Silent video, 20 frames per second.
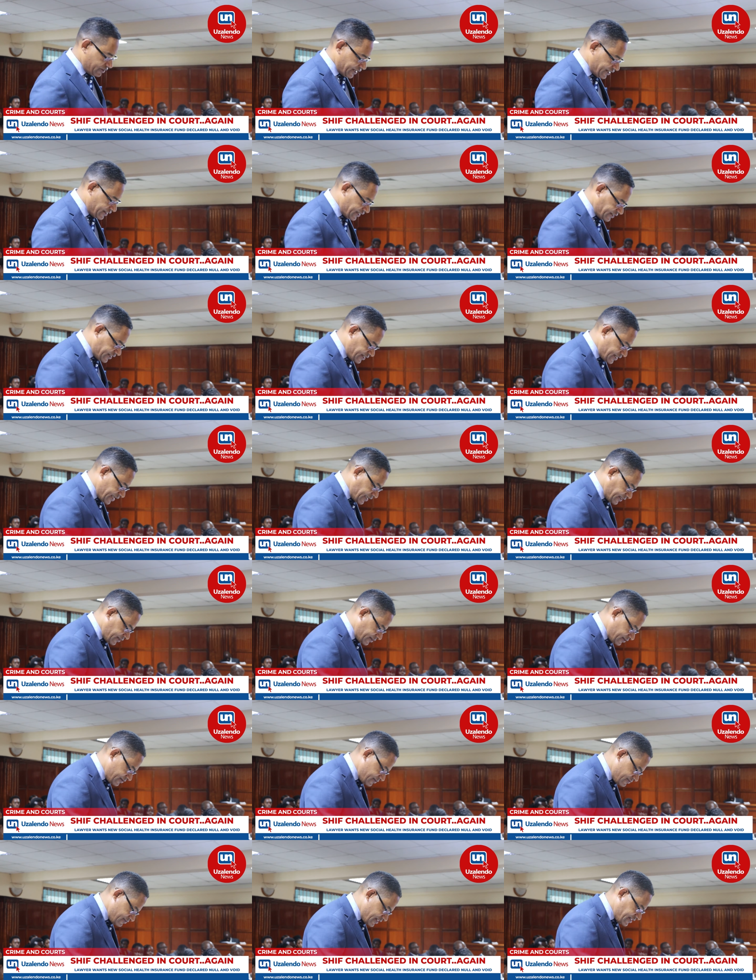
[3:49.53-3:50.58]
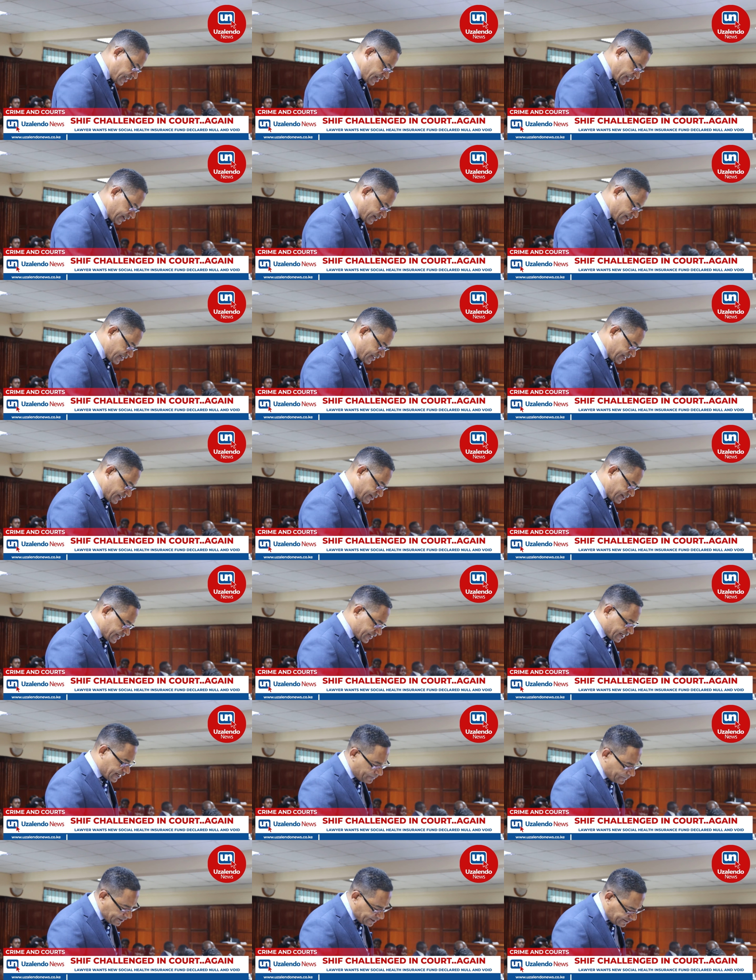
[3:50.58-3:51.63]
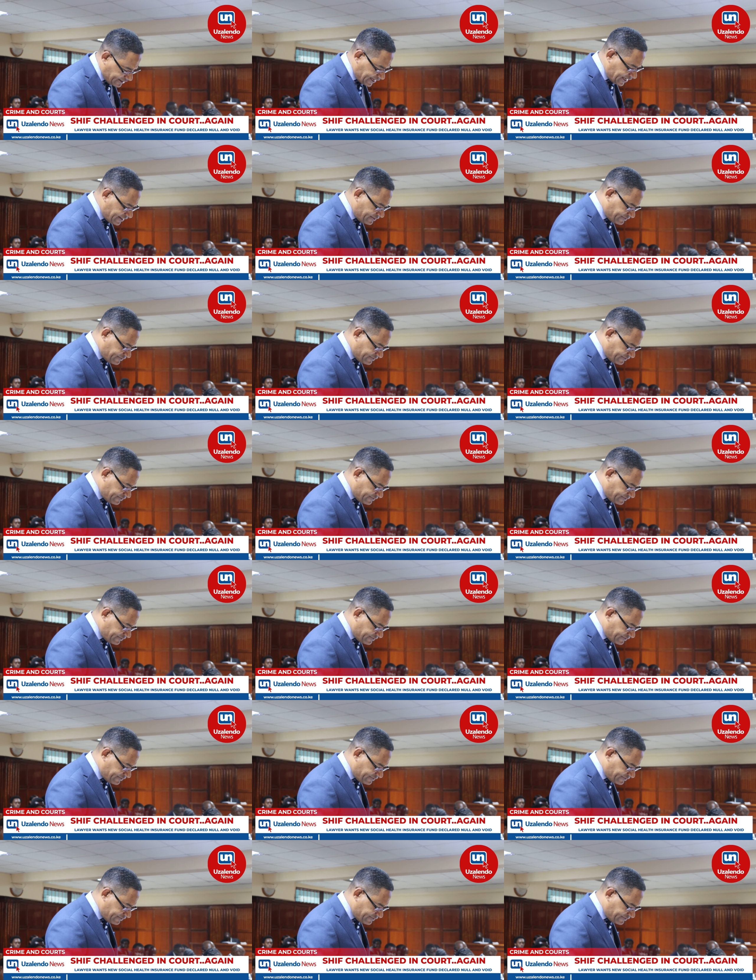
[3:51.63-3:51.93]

and they say, the Senate, the committee